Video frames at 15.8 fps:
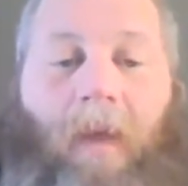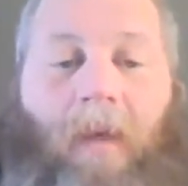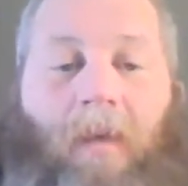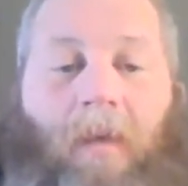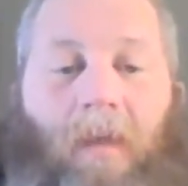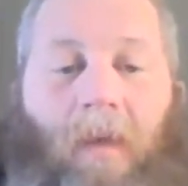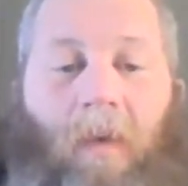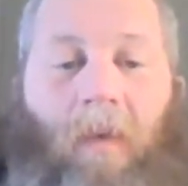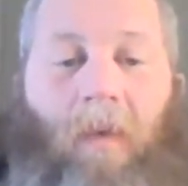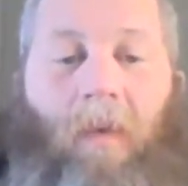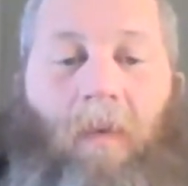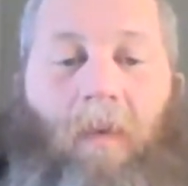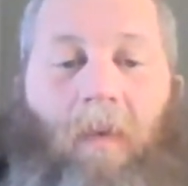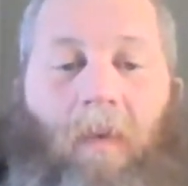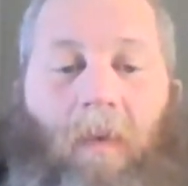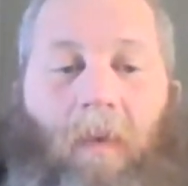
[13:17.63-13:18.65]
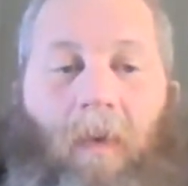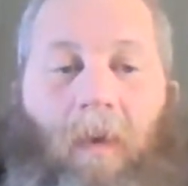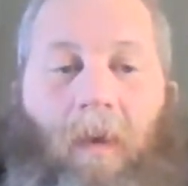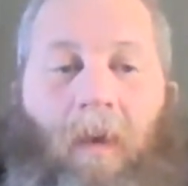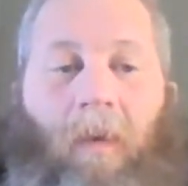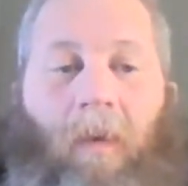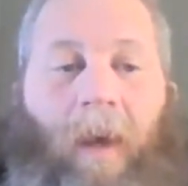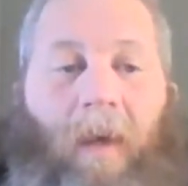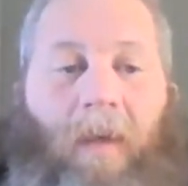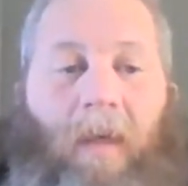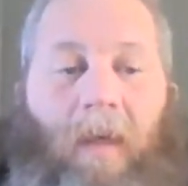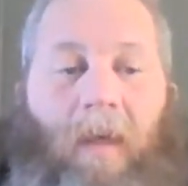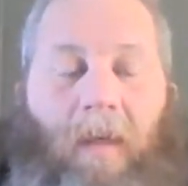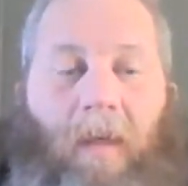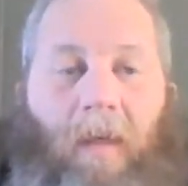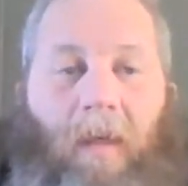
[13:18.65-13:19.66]
So, pay
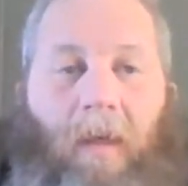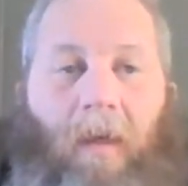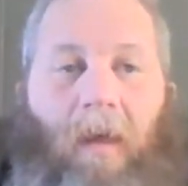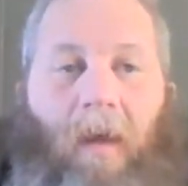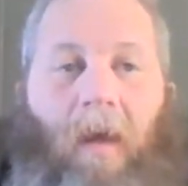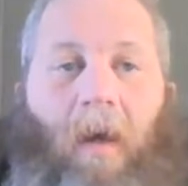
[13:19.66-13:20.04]
attention.